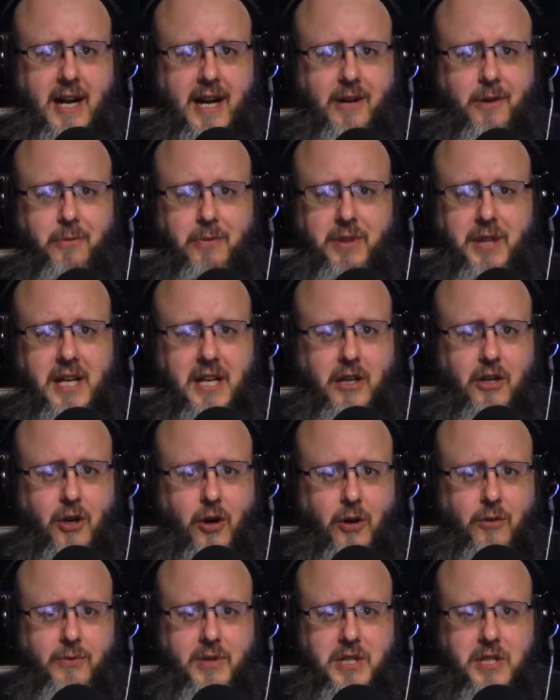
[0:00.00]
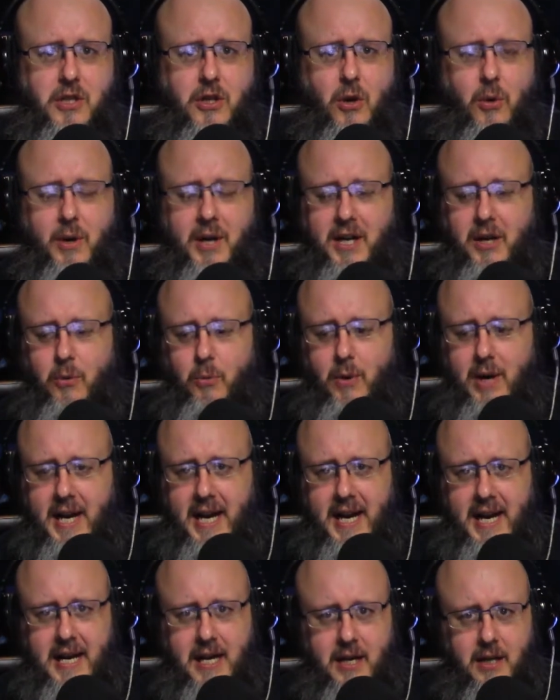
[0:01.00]
I don't think COVID's going
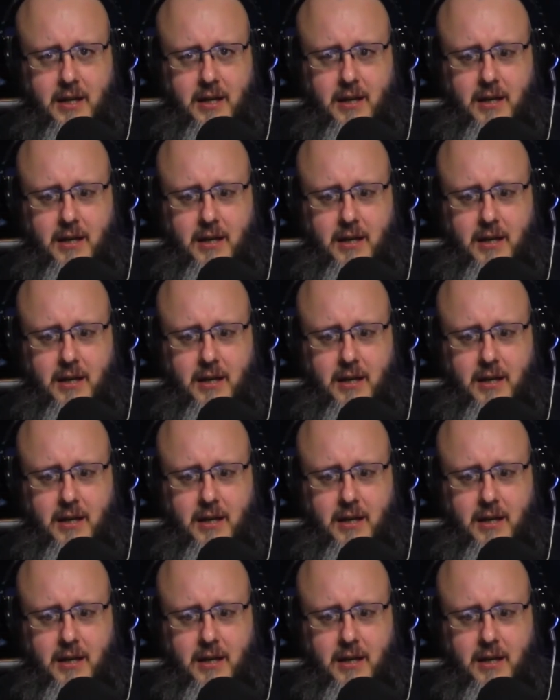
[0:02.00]
away.